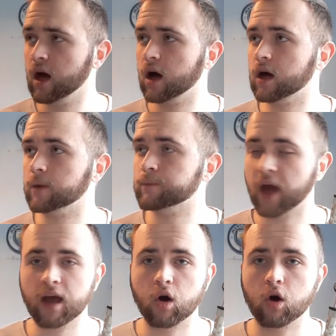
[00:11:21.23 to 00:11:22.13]

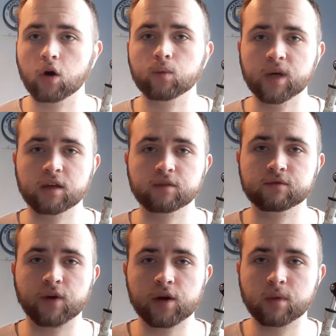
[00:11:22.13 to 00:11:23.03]
At home, we can
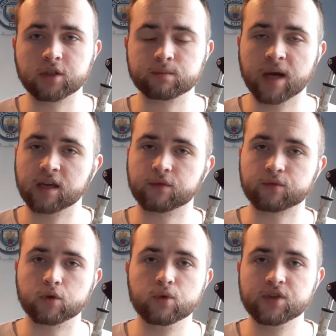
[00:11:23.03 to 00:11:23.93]
very much make it
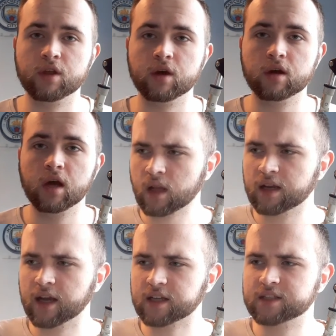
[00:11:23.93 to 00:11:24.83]
through to the
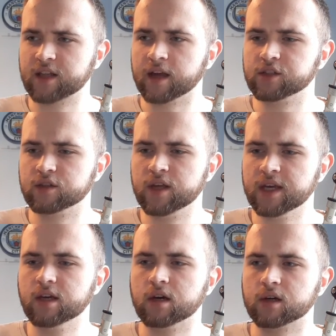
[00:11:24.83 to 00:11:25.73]
next stage of
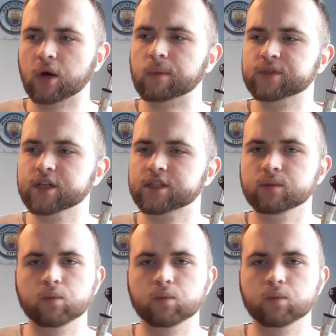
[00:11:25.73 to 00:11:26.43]
the competition,